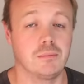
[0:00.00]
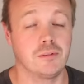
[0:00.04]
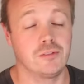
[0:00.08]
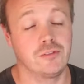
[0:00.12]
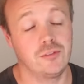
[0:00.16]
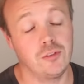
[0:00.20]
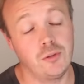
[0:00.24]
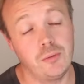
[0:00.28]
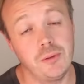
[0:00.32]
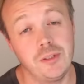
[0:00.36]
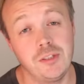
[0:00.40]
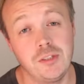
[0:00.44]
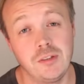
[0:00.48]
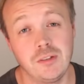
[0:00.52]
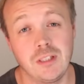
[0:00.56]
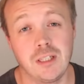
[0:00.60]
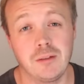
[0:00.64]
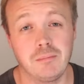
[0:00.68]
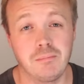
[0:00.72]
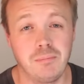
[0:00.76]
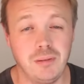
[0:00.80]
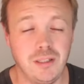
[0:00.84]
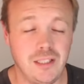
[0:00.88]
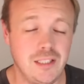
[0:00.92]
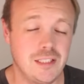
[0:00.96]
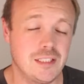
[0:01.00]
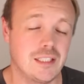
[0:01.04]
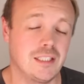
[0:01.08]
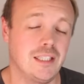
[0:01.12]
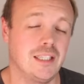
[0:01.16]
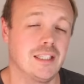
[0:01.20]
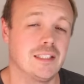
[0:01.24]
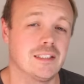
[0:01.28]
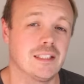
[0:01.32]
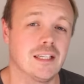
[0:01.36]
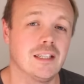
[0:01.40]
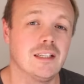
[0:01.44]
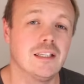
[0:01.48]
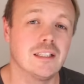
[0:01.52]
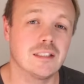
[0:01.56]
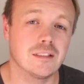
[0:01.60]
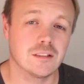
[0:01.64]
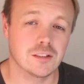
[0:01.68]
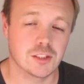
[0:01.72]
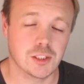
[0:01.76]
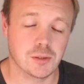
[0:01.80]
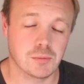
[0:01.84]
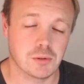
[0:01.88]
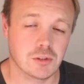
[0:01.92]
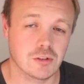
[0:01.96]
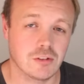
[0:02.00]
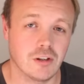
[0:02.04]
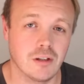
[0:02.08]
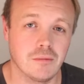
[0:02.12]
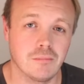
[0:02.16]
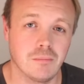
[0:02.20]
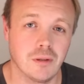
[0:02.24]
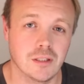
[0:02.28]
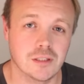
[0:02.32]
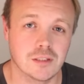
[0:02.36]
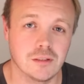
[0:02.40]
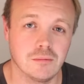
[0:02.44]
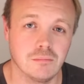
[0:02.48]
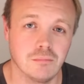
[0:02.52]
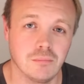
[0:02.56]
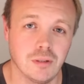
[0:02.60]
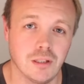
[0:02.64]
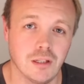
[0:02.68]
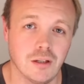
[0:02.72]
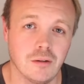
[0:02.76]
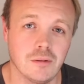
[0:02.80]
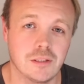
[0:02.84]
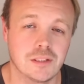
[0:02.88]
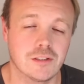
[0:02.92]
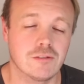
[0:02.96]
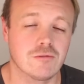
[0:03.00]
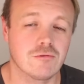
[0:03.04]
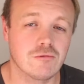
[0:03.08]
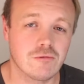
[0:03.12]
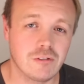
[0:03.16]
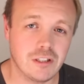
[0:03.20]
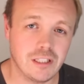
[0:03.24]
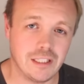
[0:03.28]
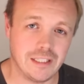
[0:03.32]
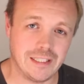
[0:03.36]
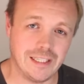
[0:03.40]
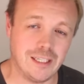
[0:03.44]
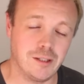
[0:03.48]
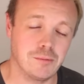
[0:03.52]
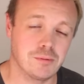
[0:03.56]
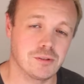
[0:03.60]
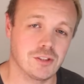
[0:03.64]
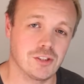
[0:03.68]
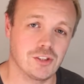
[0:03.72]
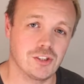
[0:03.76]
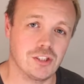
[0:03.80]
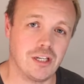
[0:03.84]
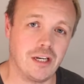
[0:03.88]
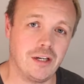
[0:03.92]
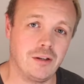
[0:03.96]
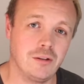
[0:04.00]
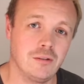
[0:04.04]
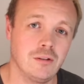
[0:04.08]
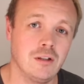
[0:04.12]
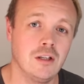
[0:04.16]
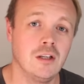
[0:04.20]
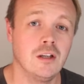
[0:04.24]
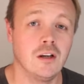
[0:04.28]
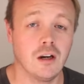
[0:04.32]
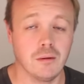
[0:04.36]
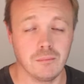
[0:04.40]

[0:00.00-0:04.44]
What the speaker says: before we do that, please click that little subscribe button below, as it really helps the channel.